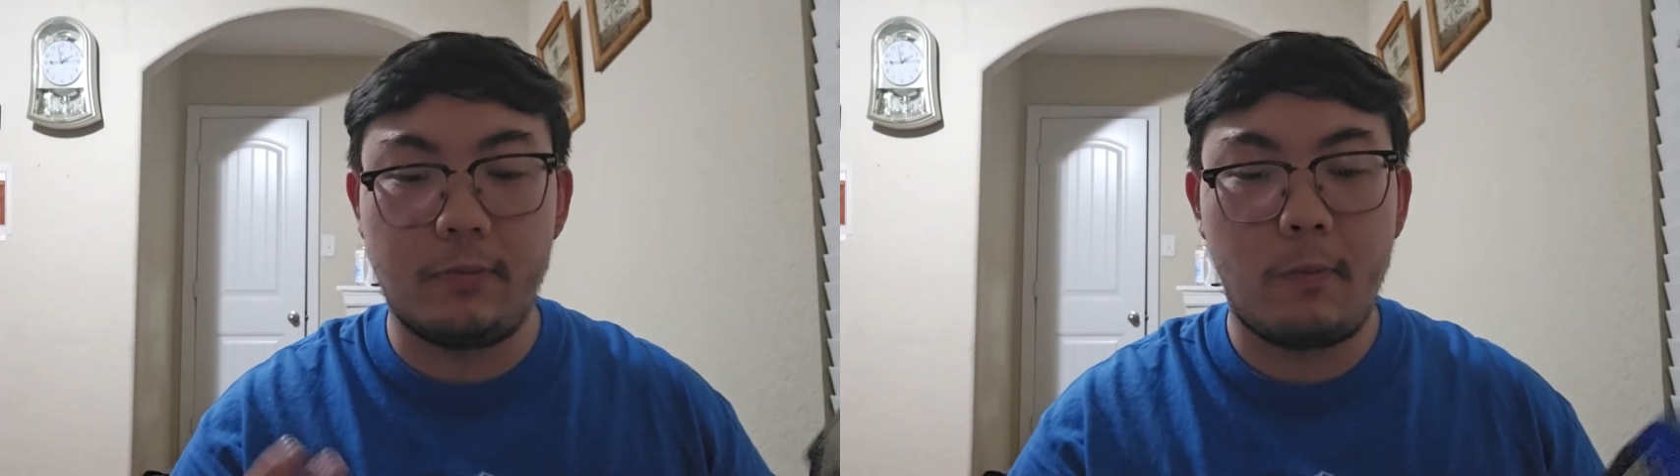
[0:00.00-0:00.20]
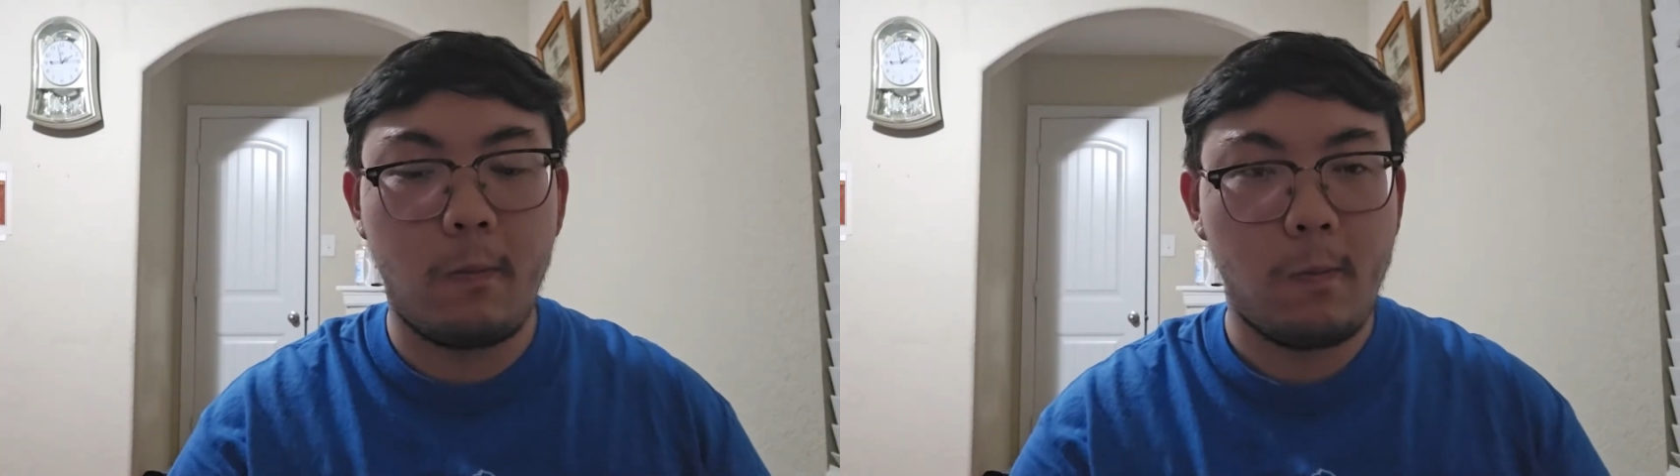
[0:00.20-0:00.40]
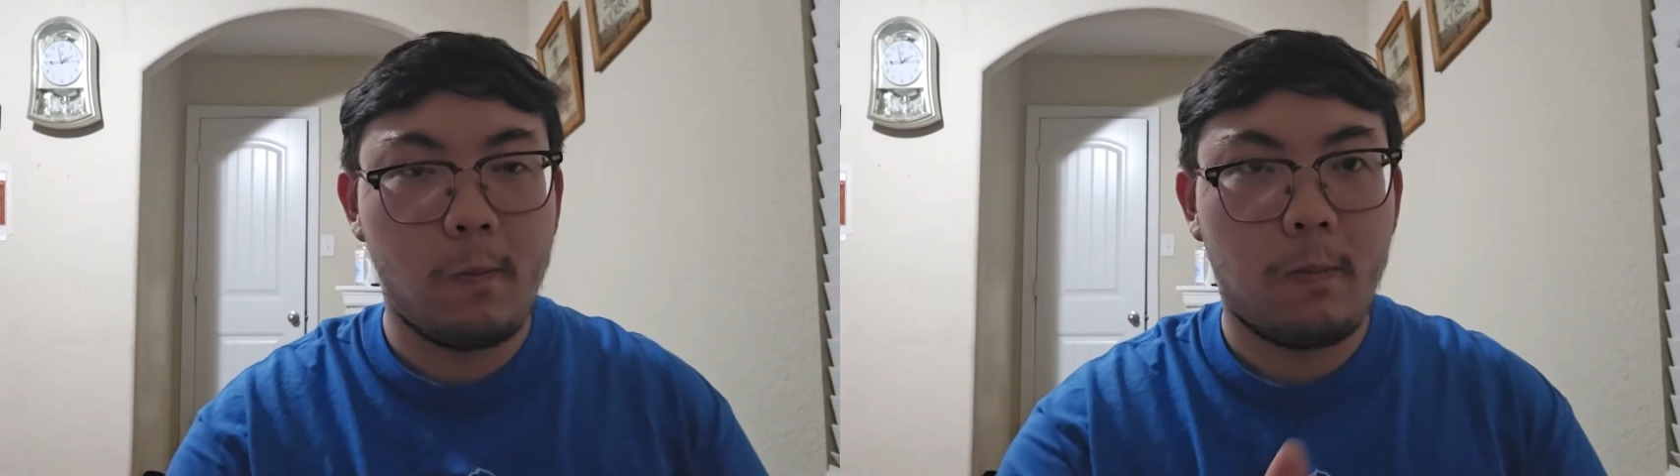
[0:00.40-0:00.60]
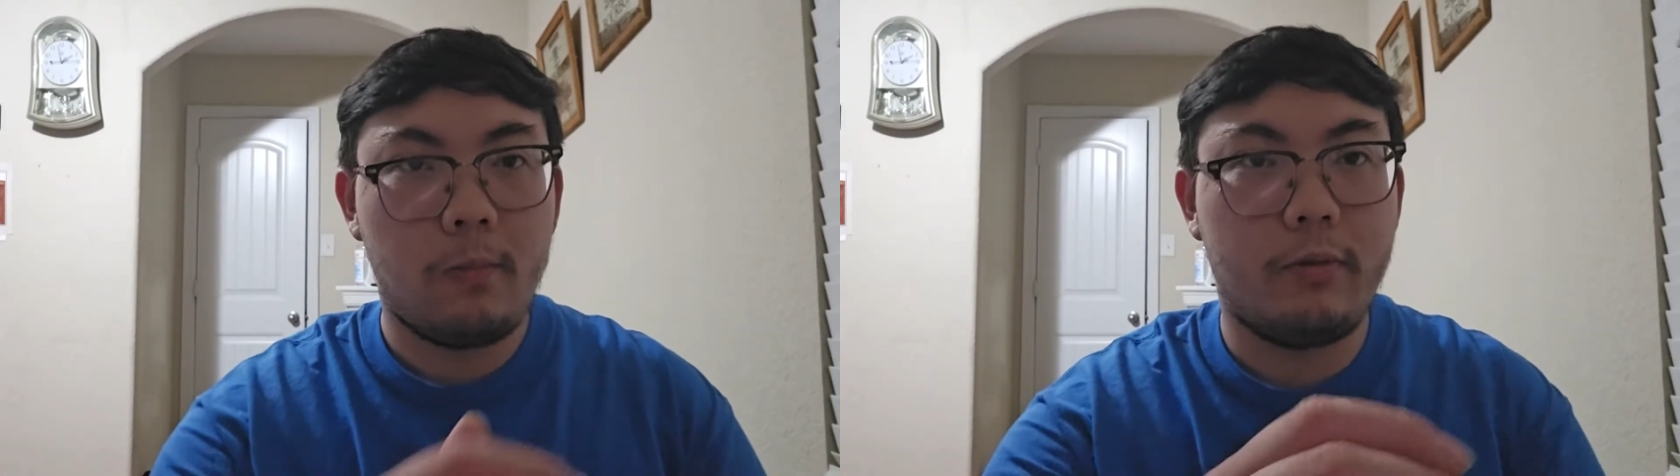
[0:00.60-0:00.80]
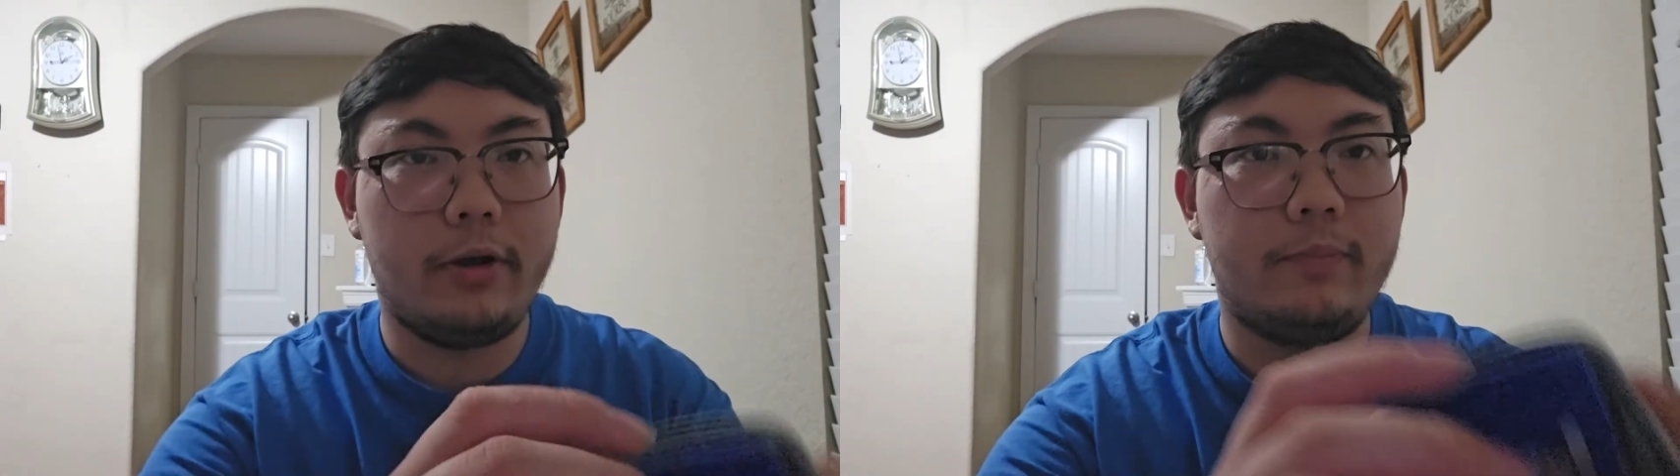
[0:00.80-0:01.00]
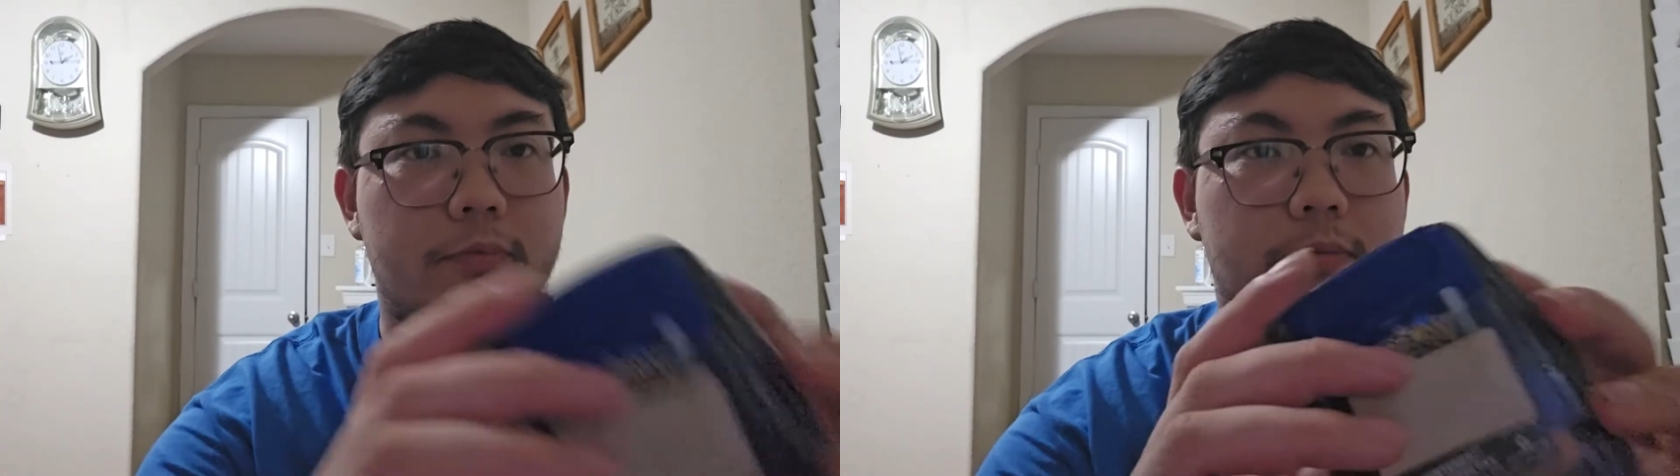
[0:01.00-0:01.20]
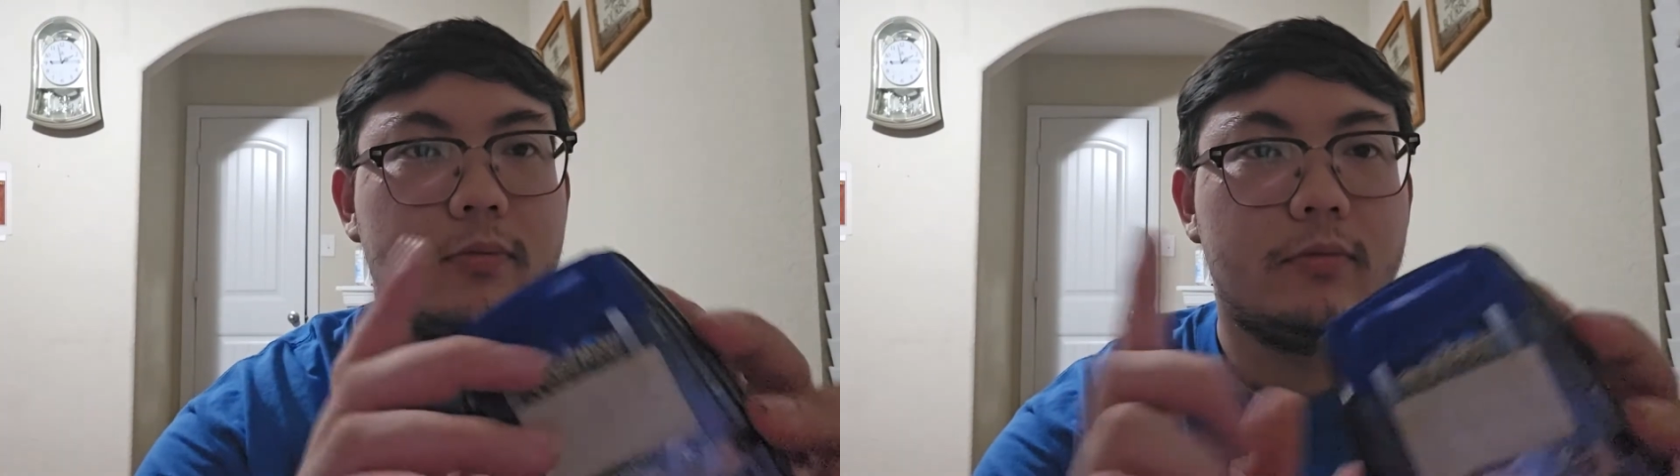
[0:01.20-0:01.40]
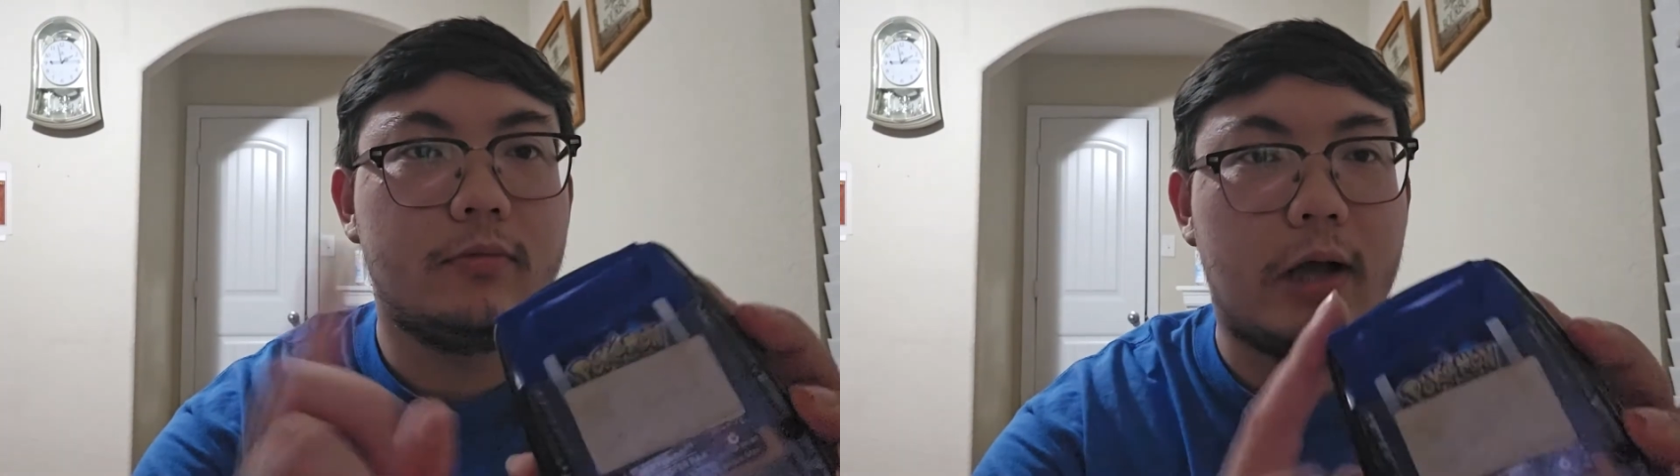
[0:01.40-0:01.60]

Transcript: But I just want to